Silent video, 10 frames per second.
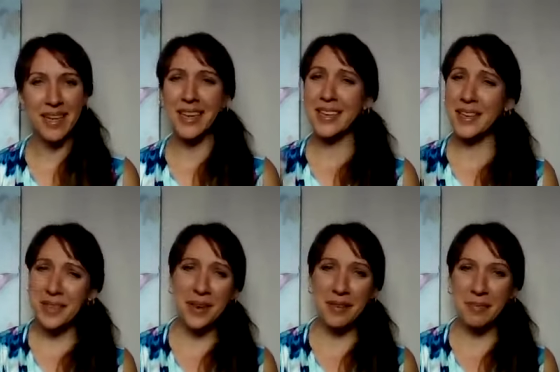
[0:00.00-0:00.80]
Now,
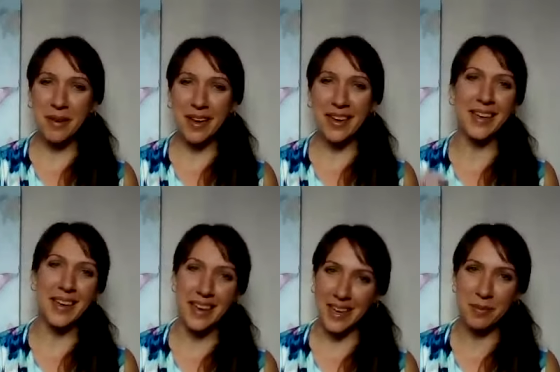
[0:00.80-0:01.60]
you have a body.
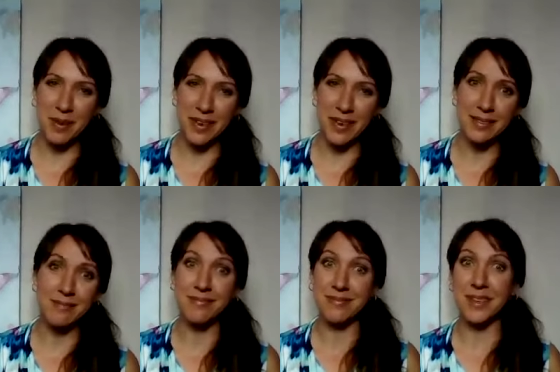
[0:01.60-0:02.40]
I have a body.
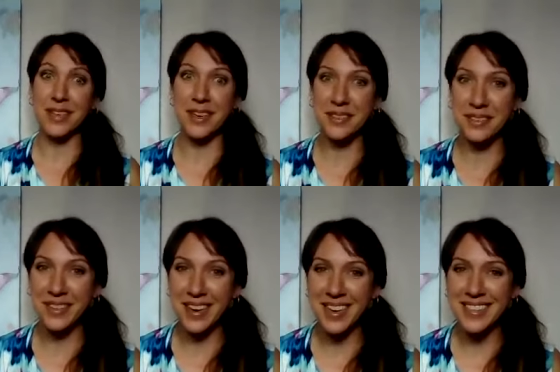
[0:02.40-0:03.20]
We all do,
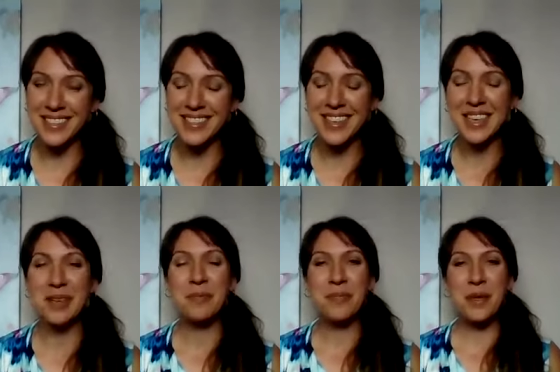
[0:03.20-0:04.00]
right?
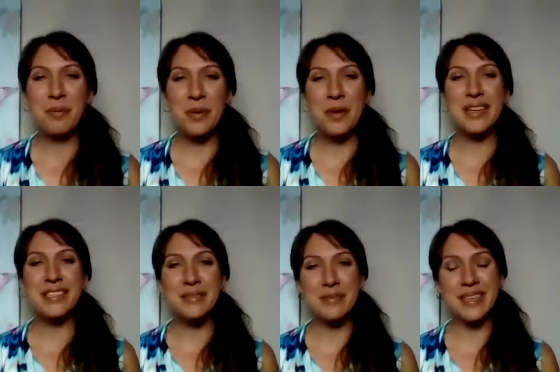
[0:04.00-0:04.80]
But what does
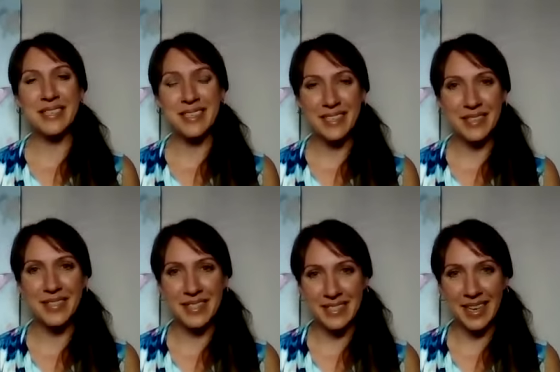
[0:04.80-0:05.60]
it mean to live
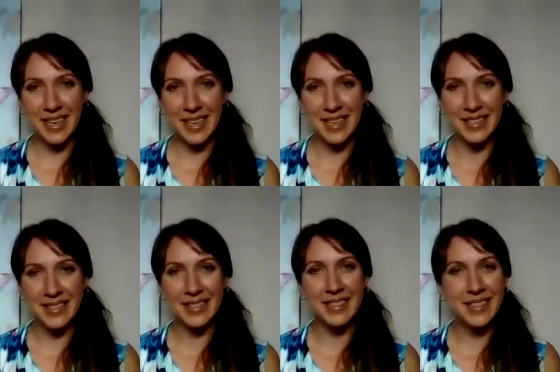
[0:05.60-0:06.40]
inside
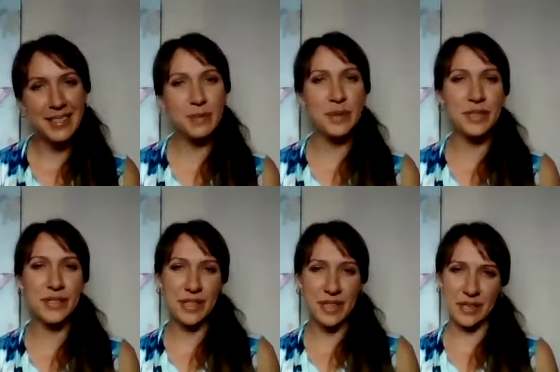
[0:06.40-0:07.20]
this
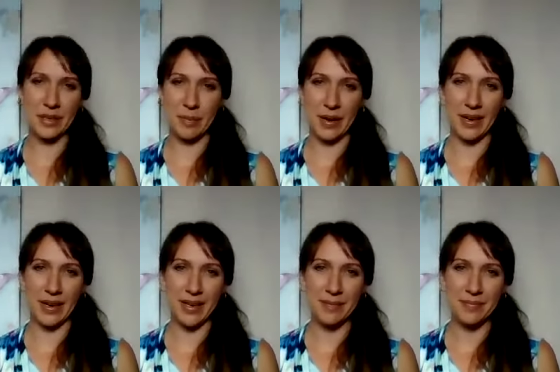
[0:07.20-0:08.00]
particular
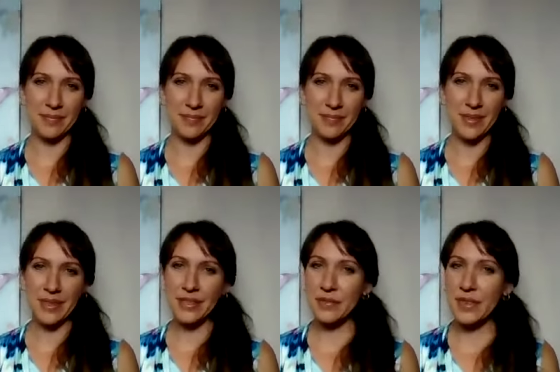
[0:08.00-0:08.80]
body?
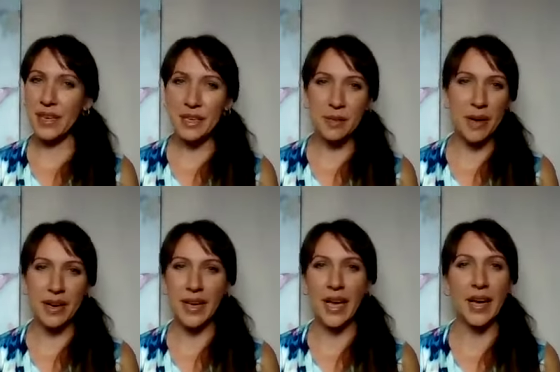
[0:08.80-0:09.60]
Do you feel like your
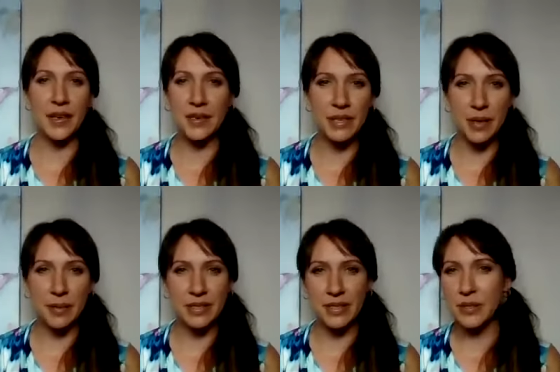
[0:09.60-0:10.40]
body accurately
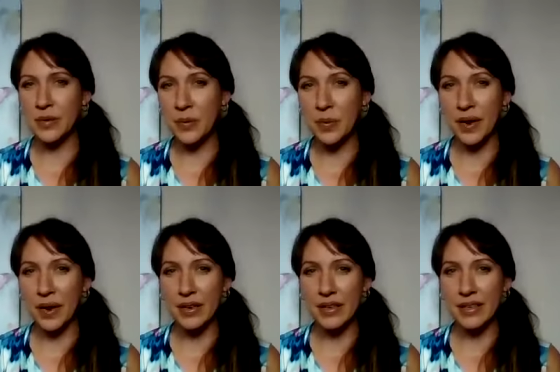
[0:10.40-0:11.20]
represents who you
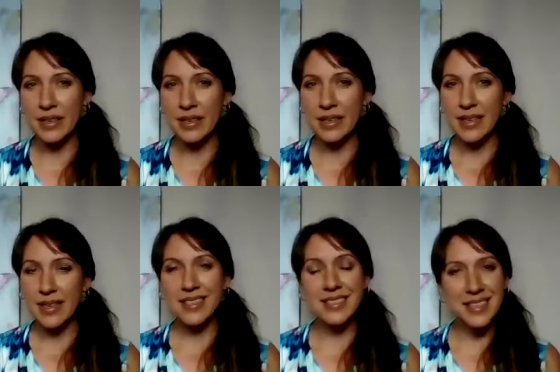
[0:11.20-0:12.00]
are?
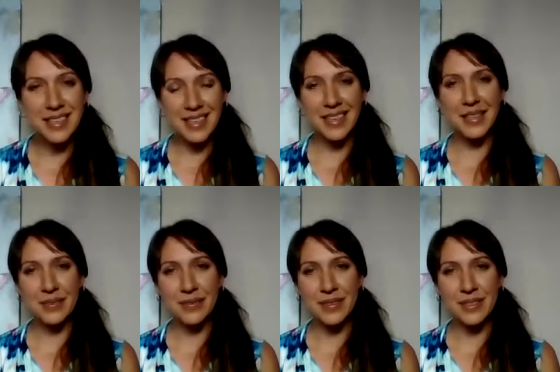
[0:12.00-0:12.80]
Is it a
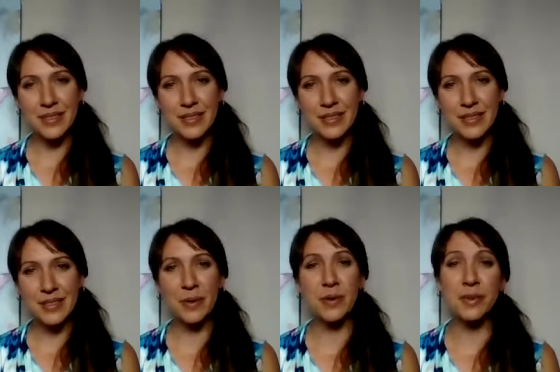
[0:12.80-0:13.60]
gift
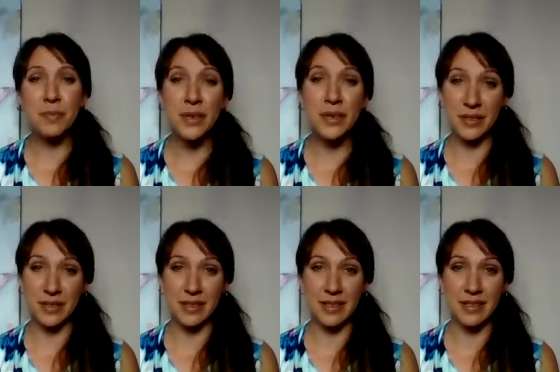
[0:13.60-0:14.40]
or a burden?